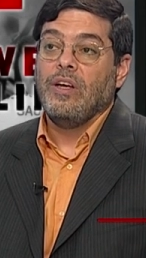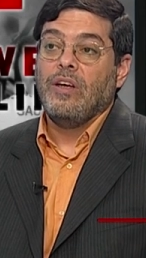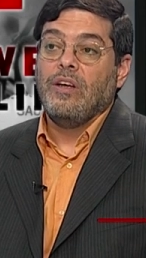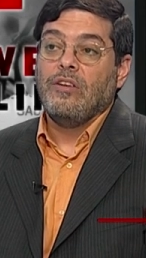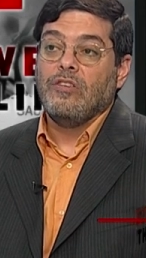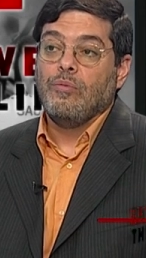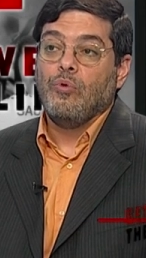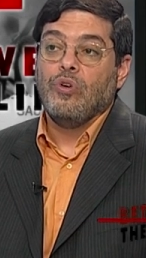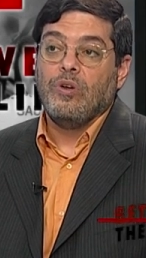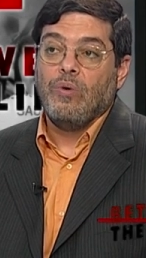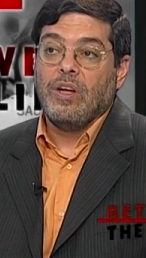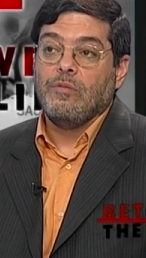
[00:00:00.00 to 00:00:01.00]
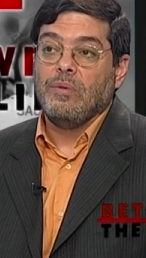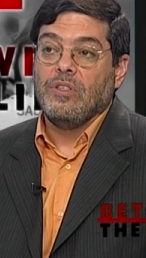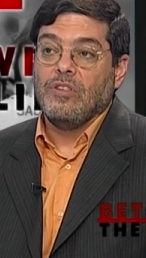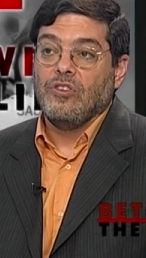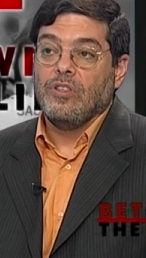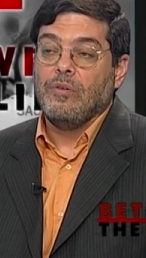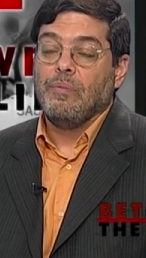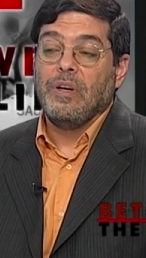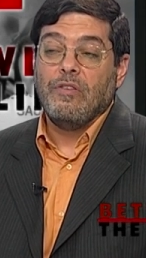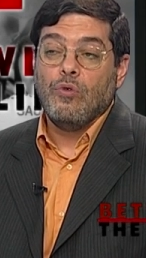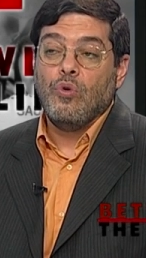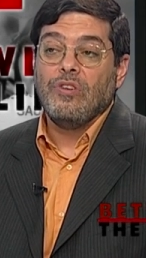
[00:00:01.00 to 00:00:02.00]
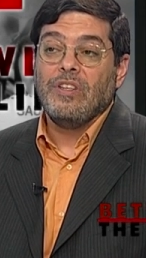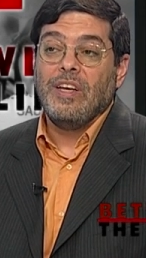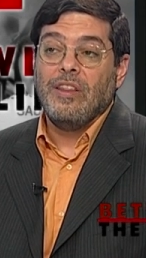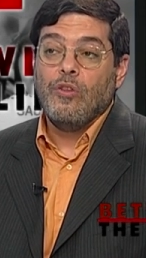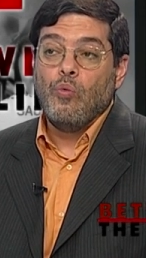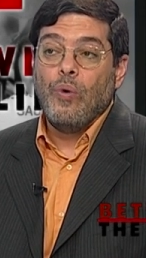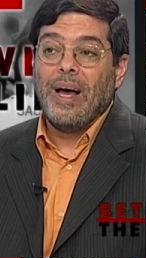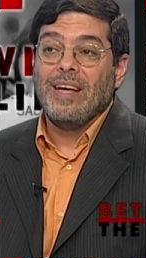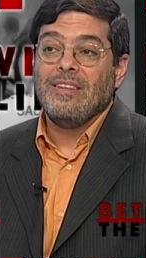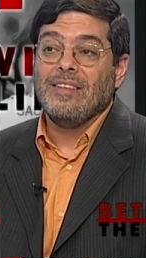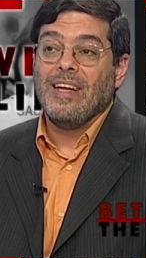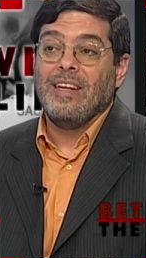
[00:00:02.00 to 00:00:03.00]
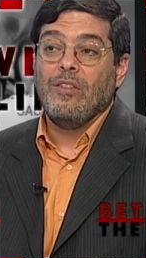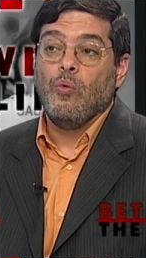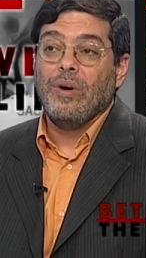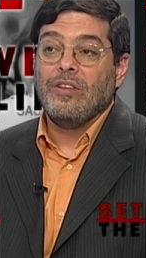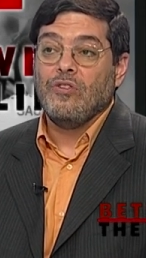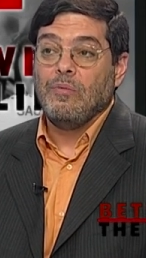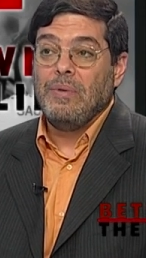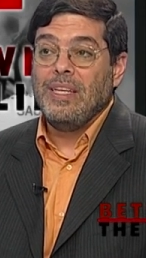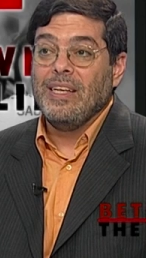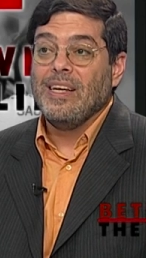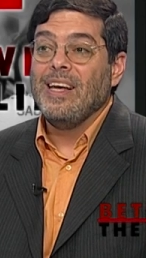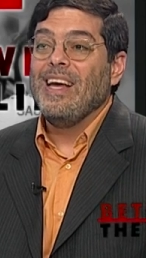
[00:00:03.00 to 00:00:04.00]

support Iran's position. But of course, in the West and in the Western media,